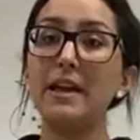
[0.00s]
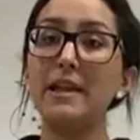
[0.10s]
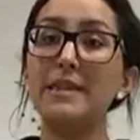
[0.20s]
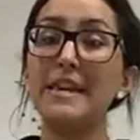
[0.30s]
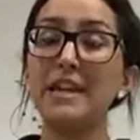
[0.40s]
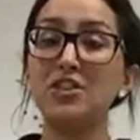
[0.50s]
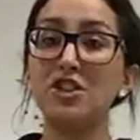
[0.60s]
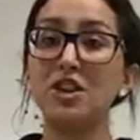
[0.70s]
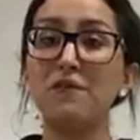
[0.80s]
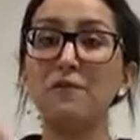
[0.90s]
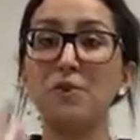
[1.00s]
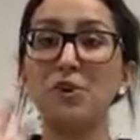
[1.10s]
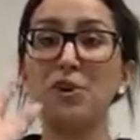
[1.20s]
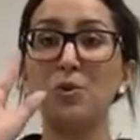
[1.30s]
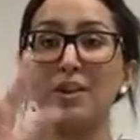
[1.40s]
in the answer
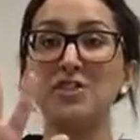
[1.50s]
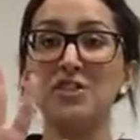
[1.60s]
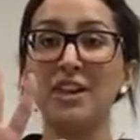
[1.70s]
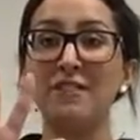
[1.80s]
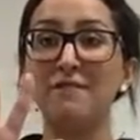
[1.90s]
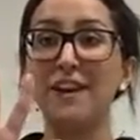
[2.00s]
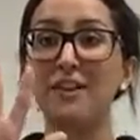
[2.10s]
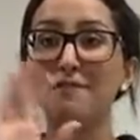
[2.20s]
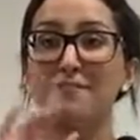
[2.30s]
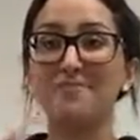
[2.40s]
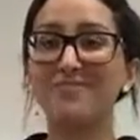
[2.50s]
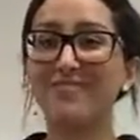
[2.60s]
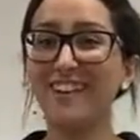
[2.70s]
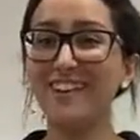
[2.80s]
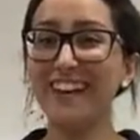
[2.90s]
for question 5.
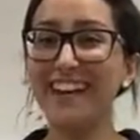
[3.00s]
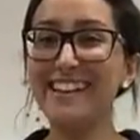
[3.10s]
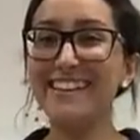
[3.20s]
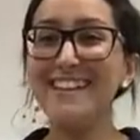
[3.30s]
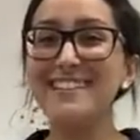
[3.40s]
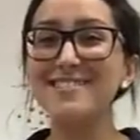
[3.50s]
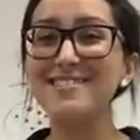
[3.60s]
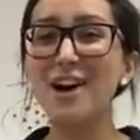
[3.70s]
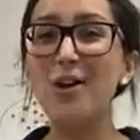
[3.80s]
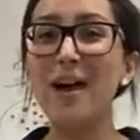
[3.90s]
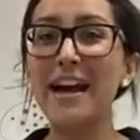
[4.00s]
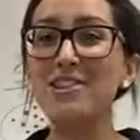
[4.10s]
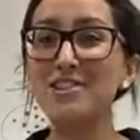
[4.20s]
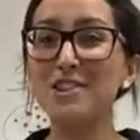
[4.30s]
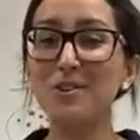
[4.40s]
Okay, so
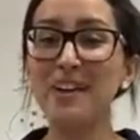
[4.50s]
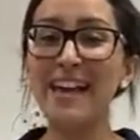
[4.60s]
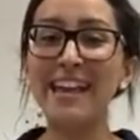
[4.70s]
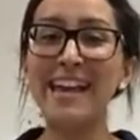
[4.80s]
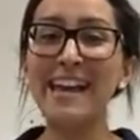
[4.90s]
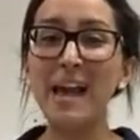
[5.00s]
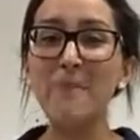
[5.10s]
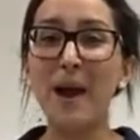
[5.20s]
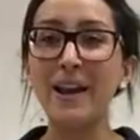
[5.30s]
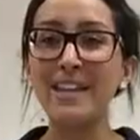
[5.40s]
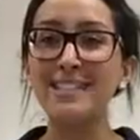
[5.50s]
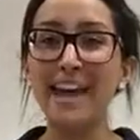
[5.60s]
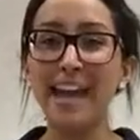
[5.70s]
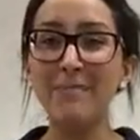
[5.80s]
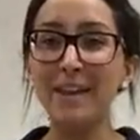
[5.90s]
I just created about a
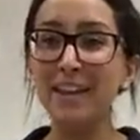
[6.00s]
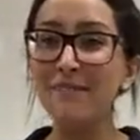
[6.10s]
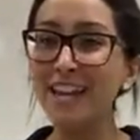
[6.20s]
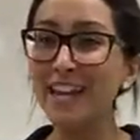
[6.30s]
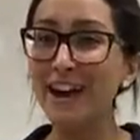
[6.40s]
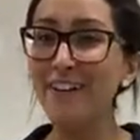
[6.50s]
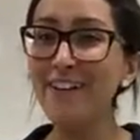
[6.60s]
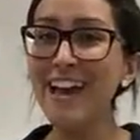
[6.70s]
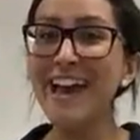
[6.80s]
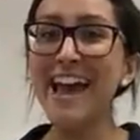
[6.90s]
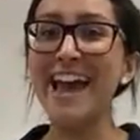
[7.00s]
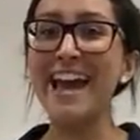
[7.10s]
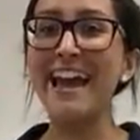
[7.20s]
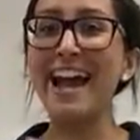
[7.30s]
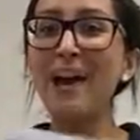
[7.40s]
10-minute video,
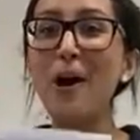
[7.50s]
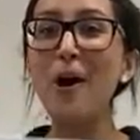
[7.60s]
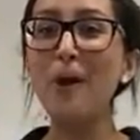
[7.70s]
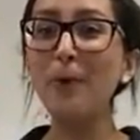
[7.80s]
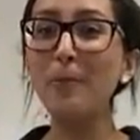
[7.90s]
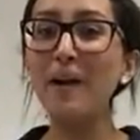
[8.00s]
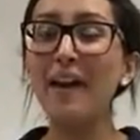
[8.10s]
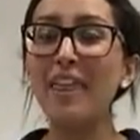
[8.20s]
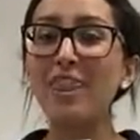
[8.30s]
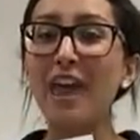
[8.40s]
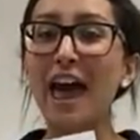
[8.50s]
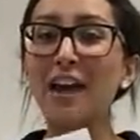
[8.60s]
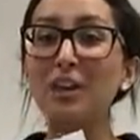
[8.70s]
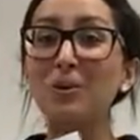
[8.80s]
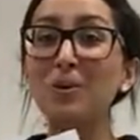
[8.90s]
And I hope
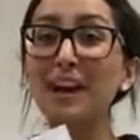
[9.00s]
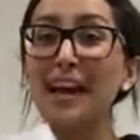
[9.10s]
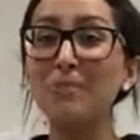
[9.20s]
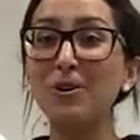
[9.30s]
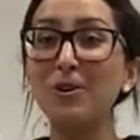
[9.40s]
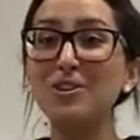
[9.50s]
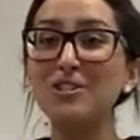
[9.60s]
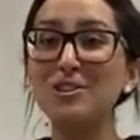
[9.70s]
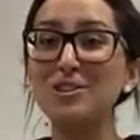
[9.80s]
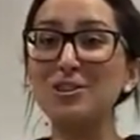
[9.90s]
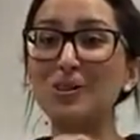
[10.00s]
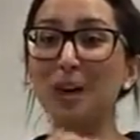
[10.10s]
that you were able to